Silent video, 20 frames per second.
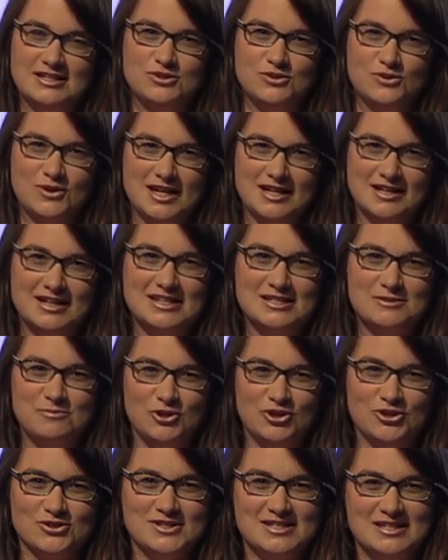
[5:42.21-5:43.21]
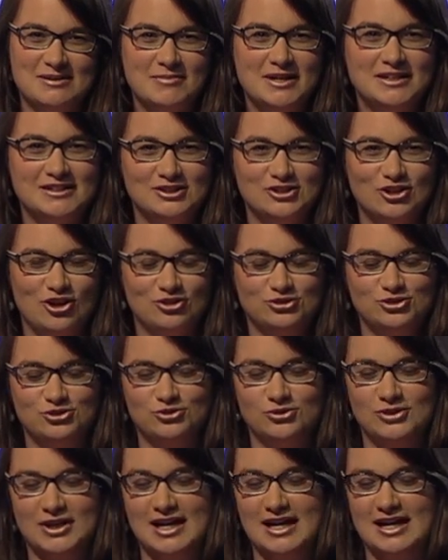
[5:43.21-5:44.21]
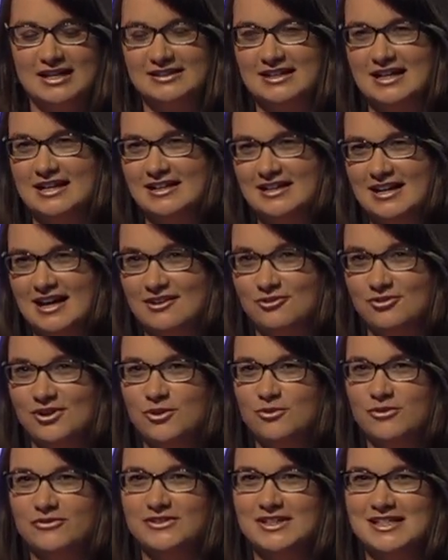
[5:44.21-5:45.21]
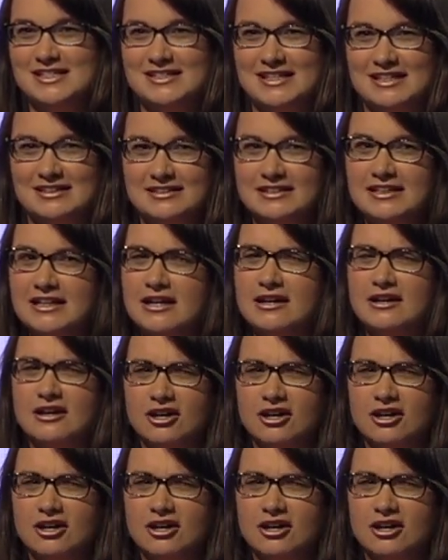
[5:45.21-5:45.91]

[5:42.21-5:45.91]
as you can guess, because somebody told today, and I agree with this, that